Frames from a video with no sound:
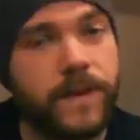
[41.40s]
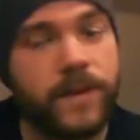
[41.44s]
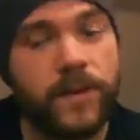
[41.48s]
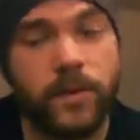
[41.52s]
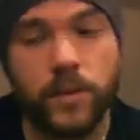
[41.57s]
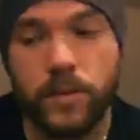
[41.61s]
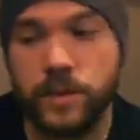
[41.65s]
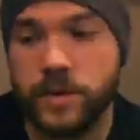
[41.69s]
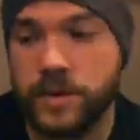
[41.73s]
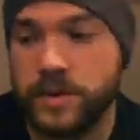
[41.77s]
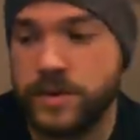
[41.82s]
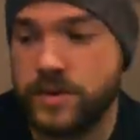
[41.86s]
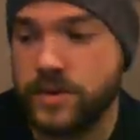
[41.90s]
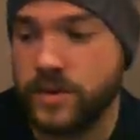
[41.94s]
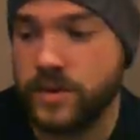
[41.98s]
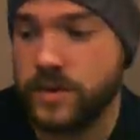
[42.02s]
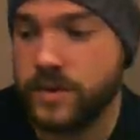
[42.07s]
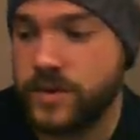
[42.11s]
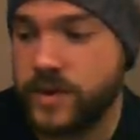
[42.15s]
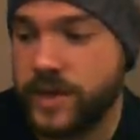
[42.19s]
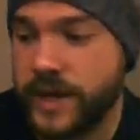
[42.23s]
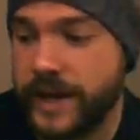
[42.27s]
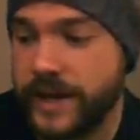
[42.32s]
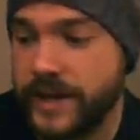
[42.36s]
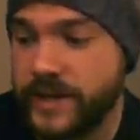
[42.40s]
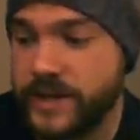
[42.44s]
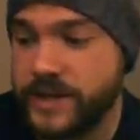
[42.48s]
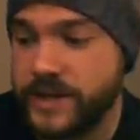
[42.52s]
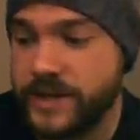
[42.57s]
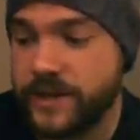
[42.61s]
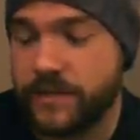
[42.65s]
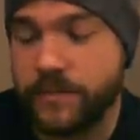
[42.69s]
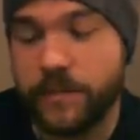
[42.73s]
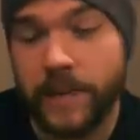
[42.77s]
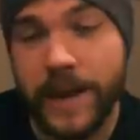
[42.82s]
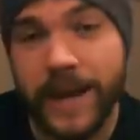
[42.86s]
all the sort of
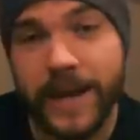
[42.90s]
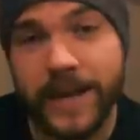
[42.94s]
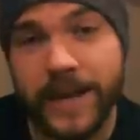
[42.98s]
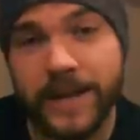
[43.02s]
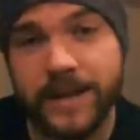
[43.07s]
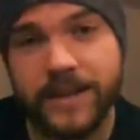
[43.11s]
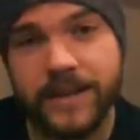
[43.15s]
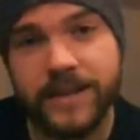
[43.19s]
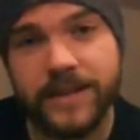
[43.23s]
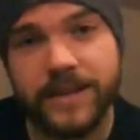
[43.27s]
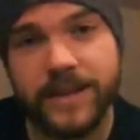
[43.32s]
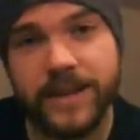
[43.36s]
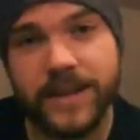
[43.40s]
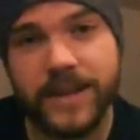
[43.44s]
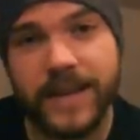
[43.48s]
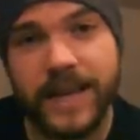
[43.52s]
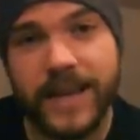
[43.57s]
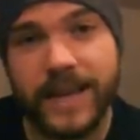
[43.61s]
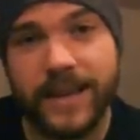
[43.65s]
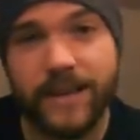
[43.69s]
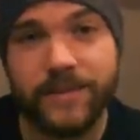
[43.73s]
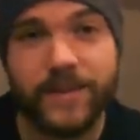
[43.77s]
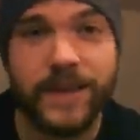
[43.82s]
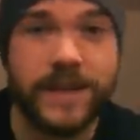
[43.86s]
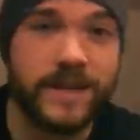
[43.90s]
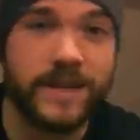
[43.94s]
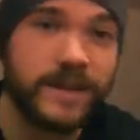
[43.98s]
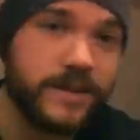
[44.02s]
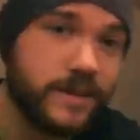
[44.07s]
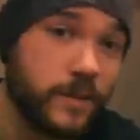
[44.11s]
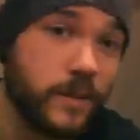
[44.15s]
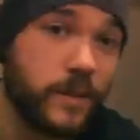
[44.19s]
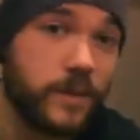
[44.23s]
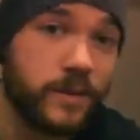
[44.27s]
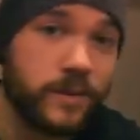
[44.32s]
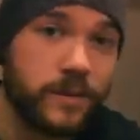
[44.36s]
changes I've made that gear the van
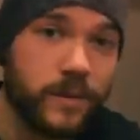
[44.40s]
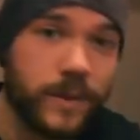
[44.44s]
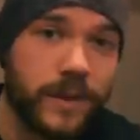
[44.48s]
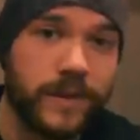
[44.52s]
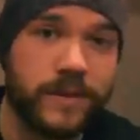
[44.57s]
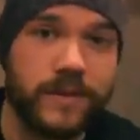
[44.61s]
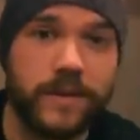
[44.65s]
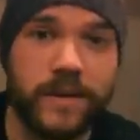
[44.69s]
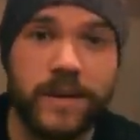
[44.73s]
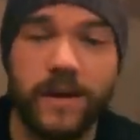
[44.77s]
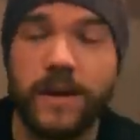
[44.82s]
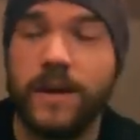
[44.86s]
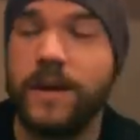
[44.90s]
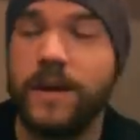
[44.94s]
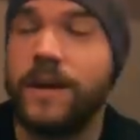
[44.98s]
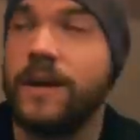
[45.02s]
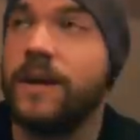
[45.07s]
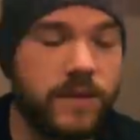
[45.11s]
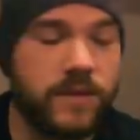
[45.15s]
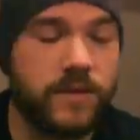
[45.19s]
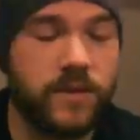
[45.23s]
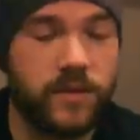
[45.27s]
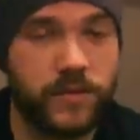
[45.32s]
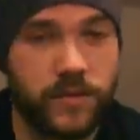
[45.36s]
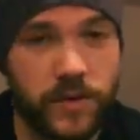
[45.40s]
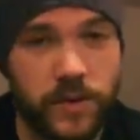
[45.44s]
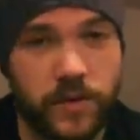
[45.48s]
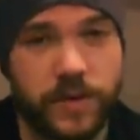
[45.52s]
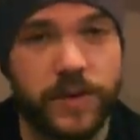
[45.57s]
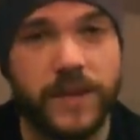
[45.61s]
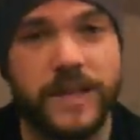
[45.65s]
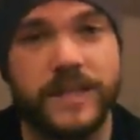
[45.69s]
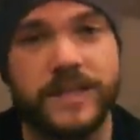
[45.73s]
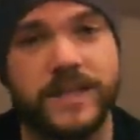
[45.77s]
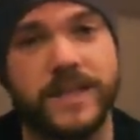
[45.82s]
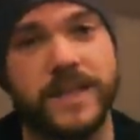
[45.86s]
towards winter. There's a few
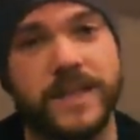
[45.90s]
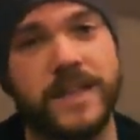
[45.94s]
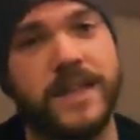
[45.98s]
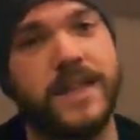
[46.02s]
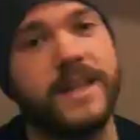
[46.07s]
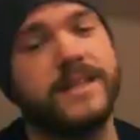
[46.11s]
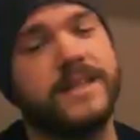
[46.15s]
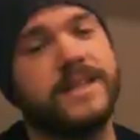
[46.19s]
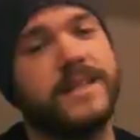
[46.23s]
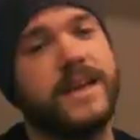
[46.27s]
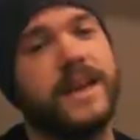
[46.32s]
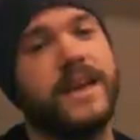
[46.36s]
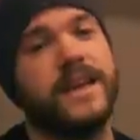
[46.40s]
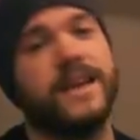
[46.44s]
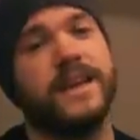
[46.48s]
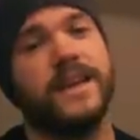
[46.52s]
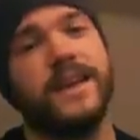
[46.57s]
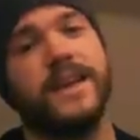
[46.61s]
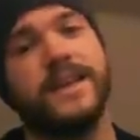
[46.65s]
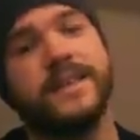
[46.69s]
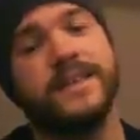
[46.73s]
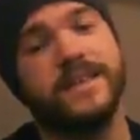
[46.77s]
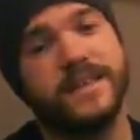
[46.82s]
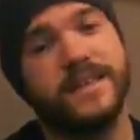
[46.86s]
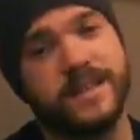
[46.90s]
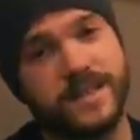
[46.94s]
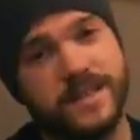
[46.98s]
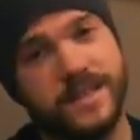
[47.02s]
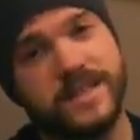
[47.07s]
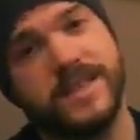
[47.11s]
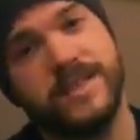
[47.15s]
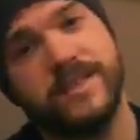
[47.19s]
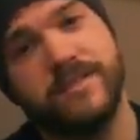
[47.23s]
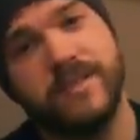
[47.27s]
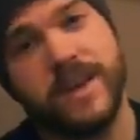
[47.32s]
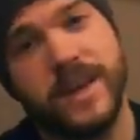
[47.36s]
things that you need to take into
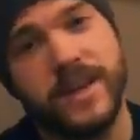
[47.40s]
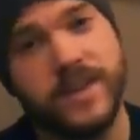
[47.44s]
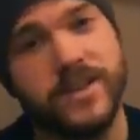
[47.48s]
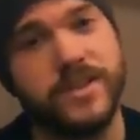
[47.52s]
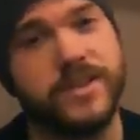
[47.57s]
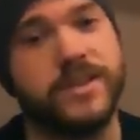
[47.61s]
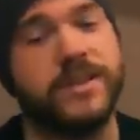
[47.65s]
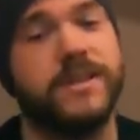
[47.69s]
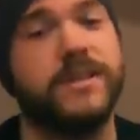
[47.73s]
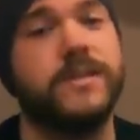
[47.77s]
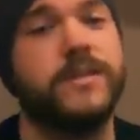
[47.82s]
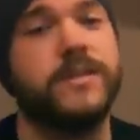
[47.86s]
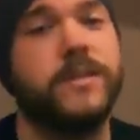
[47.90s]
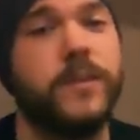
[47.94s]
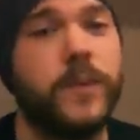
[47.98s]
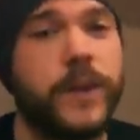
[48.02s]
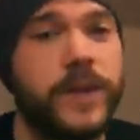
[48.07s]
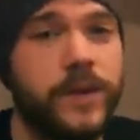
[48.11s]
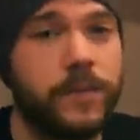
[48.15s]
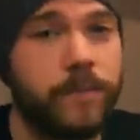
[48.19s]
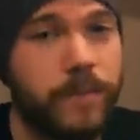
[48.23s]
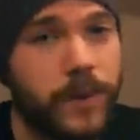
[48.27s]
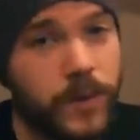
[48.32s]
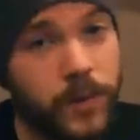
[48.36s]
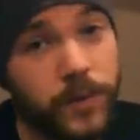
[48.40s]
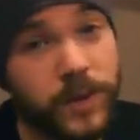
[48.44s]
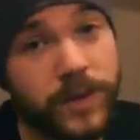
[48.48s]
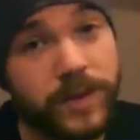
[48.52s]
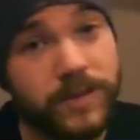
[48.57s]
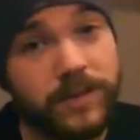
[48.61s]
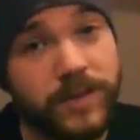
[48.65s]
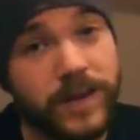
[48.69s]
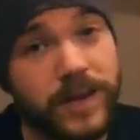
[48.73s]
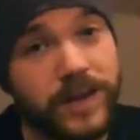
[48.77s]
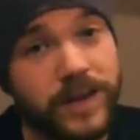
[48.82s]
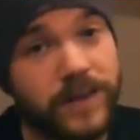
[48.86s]
consideration when you're building
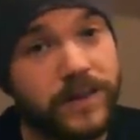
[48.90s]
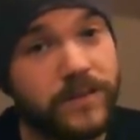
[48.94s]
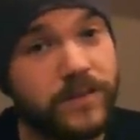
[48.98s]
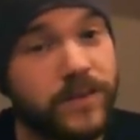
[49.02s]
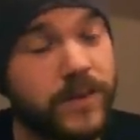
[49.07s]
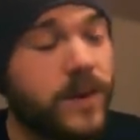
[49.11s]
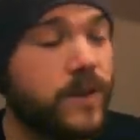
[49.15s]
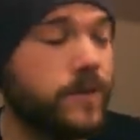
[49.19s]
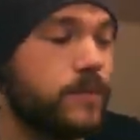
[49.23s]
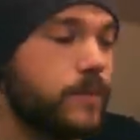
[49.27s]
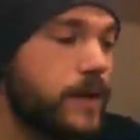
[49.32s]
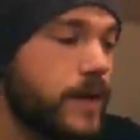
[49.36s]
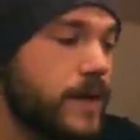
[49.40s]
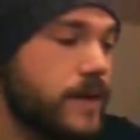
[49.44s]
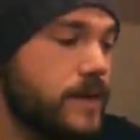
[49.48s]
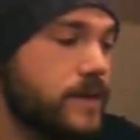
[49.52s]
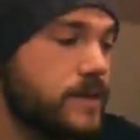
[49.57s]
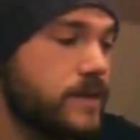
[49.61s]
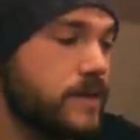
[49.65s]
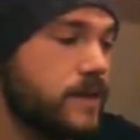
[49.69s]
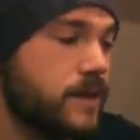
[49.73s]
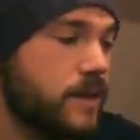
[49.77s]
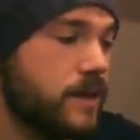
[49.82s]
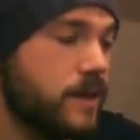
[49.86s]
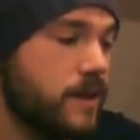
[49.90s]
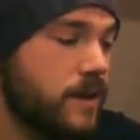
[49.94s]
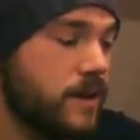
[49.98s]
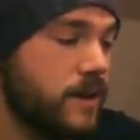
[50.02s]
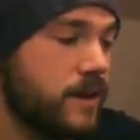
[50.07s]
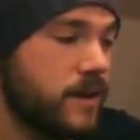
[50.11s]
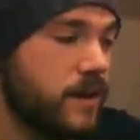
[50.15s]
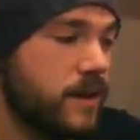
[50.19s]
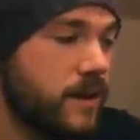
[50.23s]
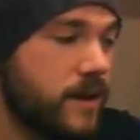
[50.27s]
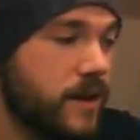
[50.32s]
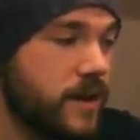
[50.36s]
the van in the first place,
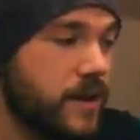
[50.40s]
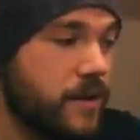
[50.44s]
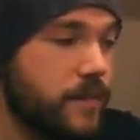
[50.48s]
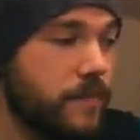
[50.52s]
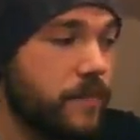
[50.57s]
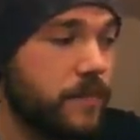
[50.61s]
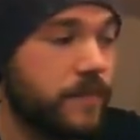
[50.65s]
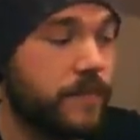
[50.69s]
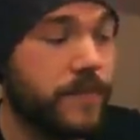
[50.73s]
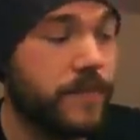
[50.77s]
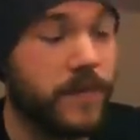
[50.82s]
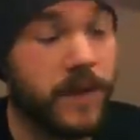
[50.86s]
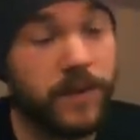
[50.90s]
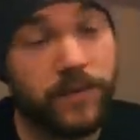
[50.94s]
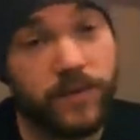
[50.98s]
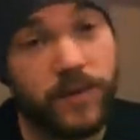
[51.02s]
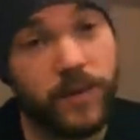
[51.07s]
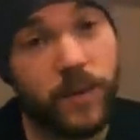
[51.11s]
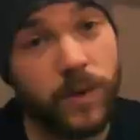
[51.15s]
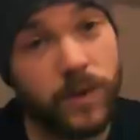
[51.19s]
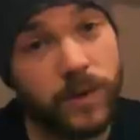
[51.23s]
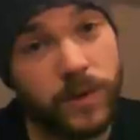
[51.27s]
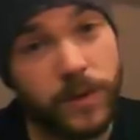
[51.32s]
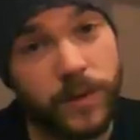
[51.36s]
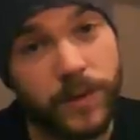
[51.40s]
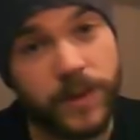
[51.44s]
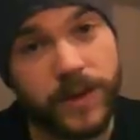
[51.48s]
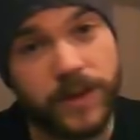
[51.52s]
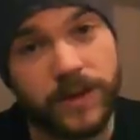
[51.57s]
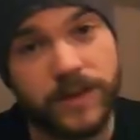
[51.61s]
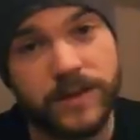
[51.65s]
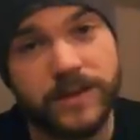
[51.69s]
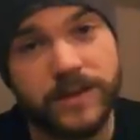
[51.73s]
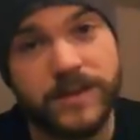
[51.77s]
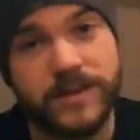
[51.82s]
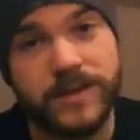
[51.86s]
if you are doing
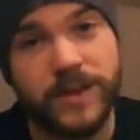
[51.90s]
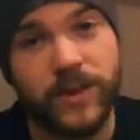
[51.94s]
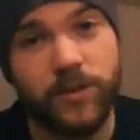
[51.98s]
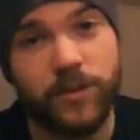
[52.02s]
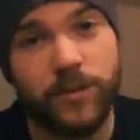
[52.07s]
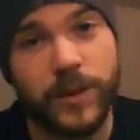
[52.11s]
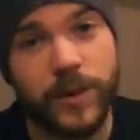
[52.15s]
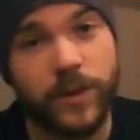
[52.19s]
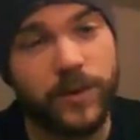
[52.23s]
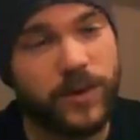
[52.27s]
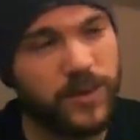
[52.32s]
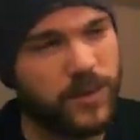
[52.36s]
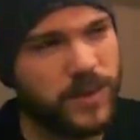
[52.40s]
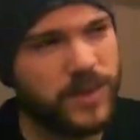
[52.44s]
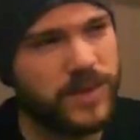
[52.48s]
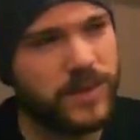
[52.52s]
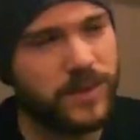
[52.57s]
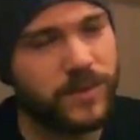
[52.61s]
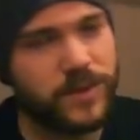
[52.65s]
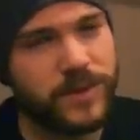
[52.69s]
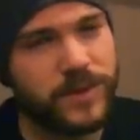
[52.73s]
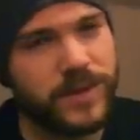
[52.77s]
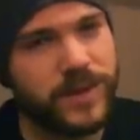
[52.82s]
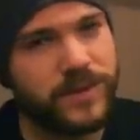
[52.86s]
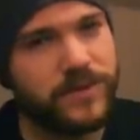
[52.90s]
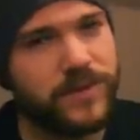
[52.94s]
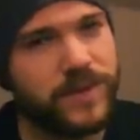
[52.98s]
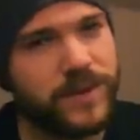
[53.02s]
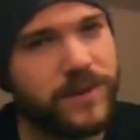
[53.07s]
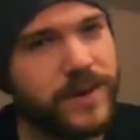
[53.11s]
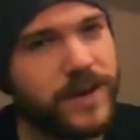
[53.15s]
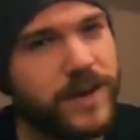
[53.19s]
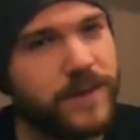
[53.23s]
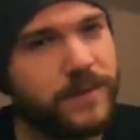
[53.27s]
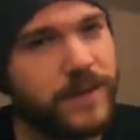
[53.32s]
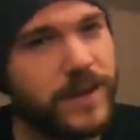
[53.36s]
a self-build, which I would
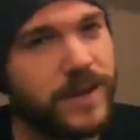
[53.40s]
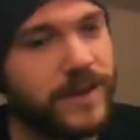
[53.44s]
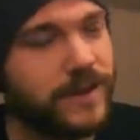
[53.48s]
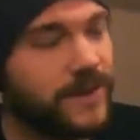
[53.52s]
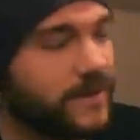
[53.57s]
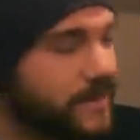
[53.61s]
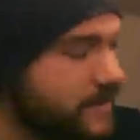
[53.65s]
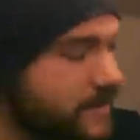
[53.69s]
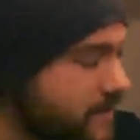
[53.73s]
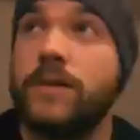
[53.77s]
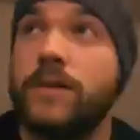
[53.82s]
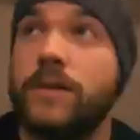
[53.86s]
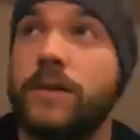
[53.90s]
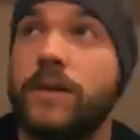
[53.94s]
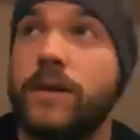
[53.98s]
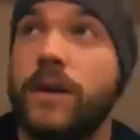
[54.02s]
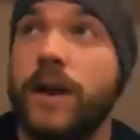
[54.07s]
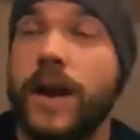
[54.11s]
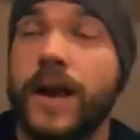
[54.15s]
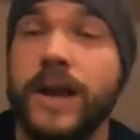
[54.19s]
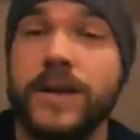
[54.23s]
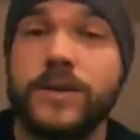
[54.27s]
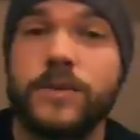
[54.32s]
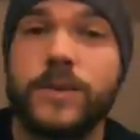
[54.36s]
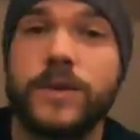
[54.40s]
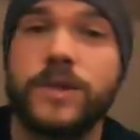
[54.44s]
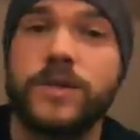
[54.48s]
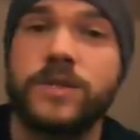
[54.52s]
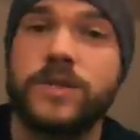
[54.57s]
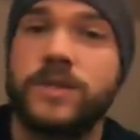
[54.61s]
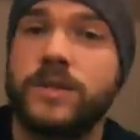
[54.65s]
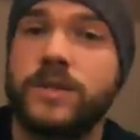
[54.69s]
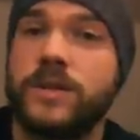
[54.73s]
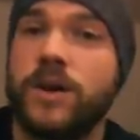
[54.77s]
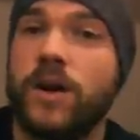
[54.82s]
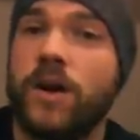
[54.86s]
definitely recommend. I guess we could
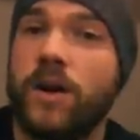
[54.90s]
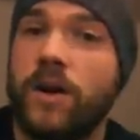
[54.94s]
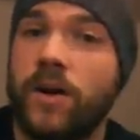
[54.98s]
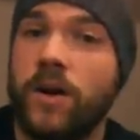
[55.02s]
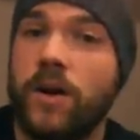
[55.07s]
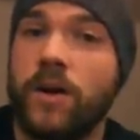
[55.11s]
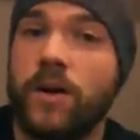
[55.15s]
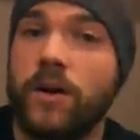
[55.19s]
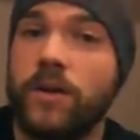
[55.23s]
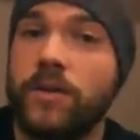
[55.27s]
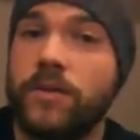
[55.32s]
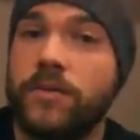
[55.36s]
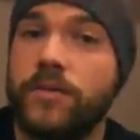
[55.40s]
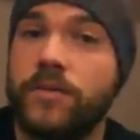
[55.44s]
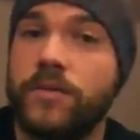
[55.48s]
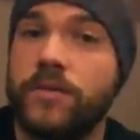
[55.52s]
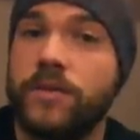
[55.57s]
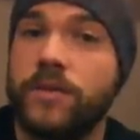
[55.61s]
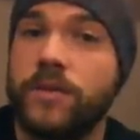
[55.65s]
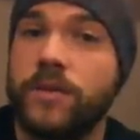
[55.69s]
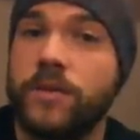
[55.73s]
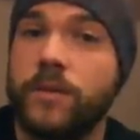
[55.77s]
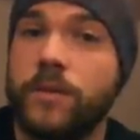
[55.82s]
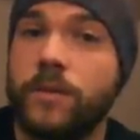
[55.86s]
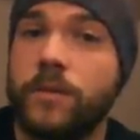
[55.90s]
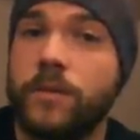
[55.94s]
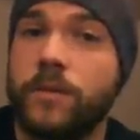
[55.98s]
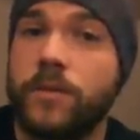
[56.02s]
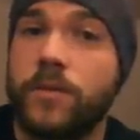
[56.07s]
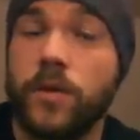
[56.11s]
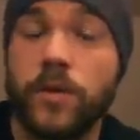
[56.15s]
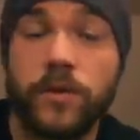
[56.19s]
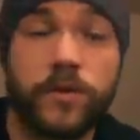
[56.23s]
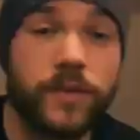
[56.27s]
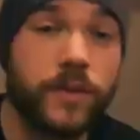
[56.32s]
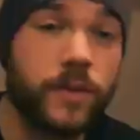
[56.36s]
start off,
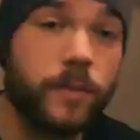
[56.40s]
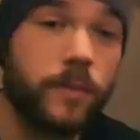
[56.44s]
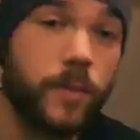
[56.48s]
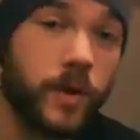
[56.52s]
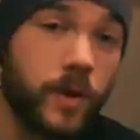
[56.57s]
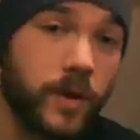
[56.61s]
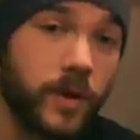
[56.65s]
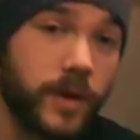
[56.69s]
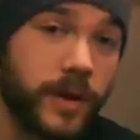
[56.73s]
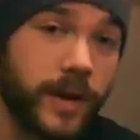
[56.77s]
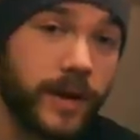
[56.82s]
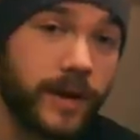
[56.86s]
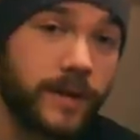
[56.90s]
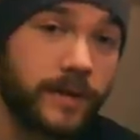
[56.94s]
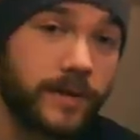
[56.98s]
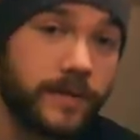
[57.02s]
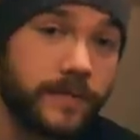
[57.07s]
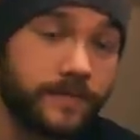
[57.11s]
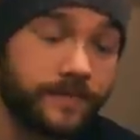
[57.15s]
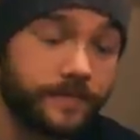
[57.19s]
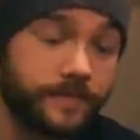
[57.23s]
proof of the pudding.